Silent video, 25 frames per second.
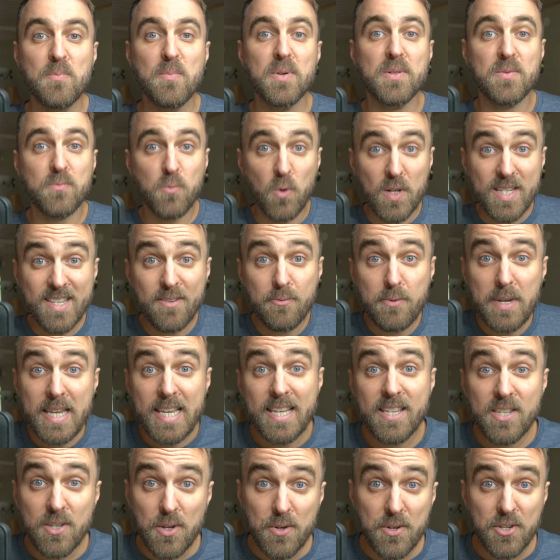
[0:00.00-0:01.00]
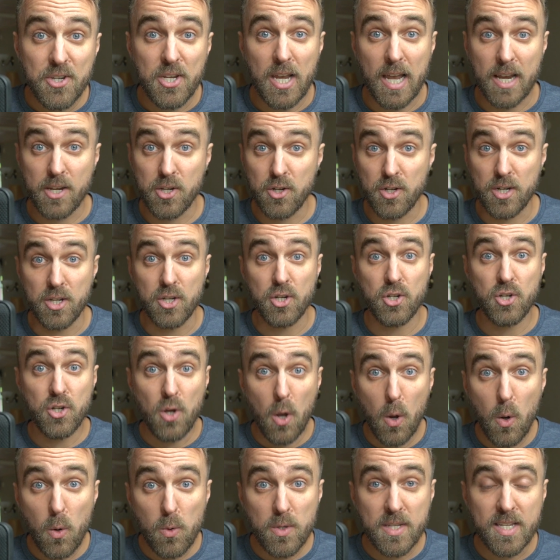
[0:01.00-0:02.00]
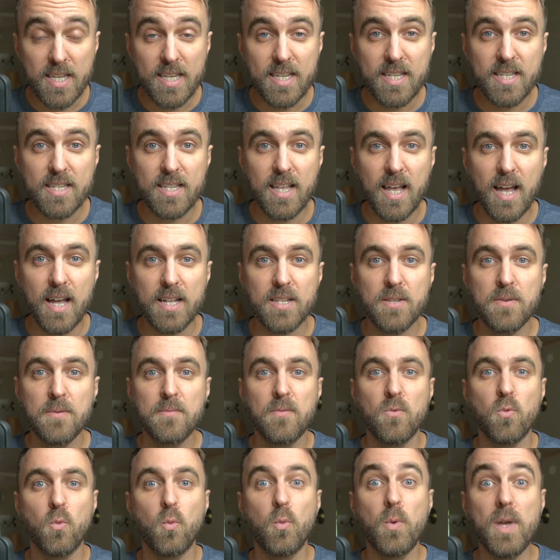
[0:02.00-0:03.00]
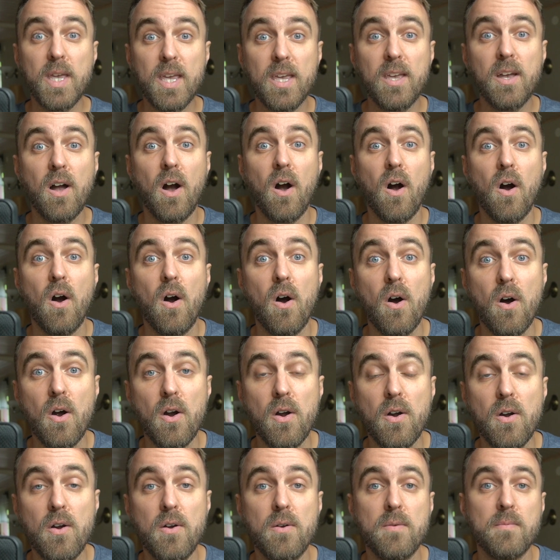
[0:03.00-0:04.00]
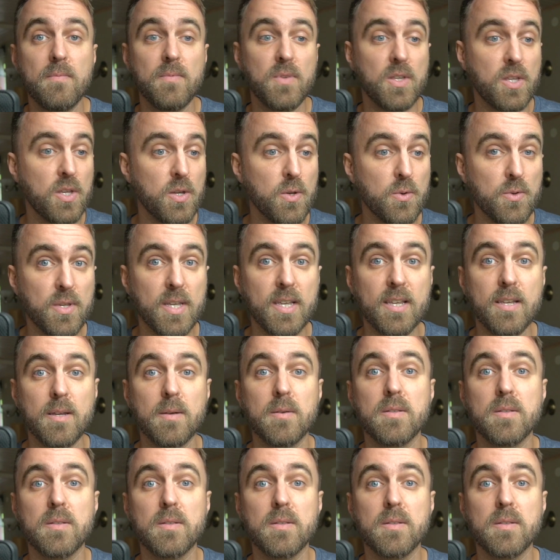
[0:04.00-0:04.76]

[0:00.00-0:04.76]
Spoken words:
But what research actually shows is that we are using